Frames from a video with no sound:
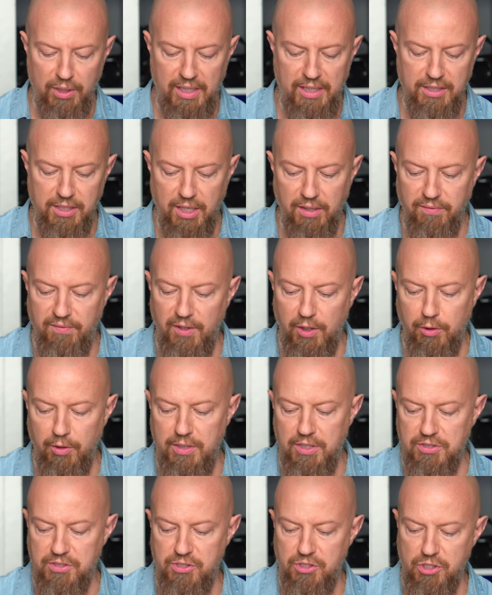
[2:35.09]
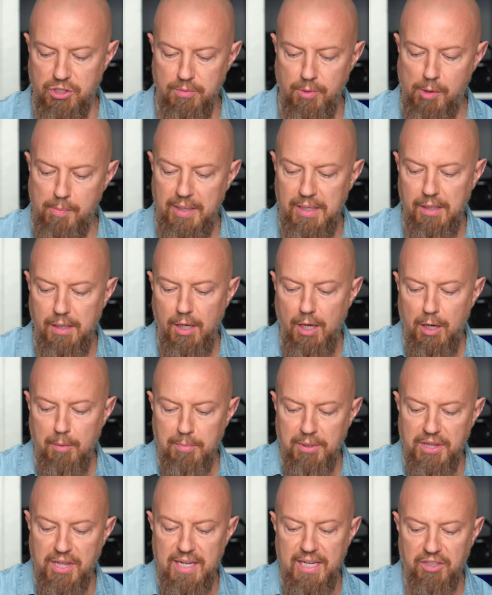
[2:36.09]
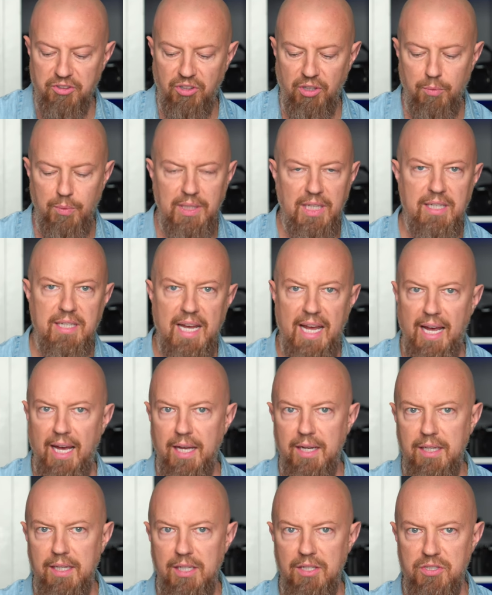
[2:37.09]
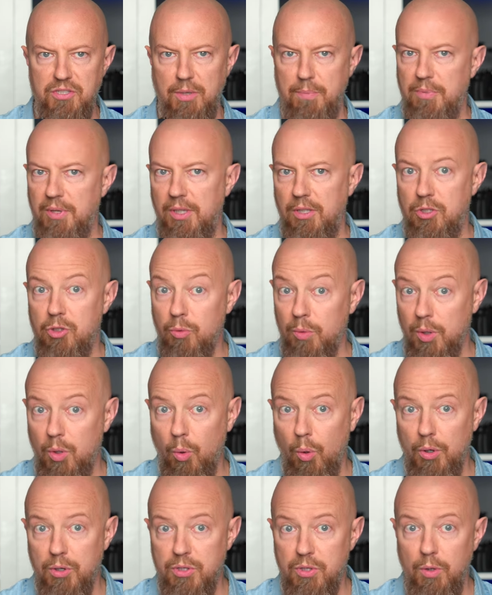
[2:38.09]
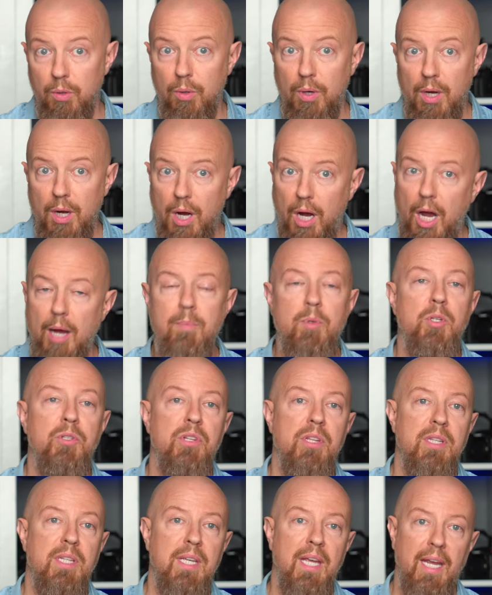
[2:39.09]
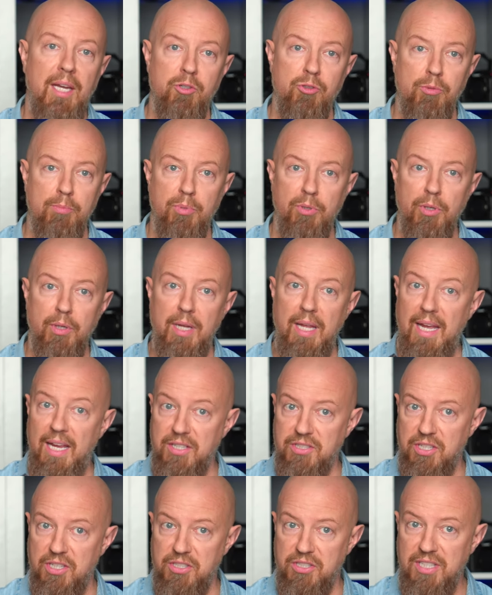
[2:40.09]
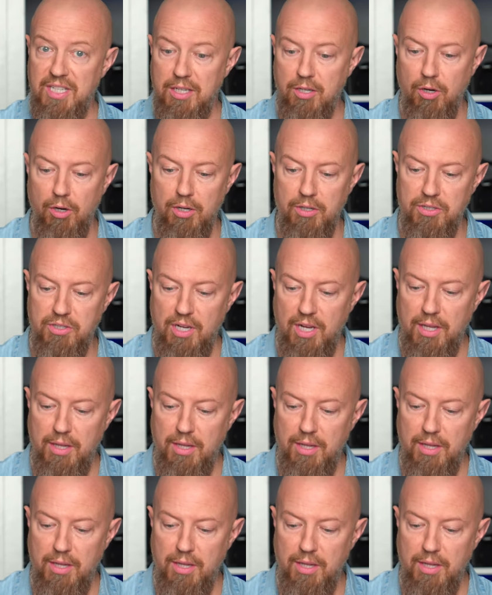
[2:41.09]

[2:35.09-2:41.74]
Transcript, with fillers: get into configuring this in just a moment, but the next thing we need to add is something to record to. I'm using the AngelBird SSD cards.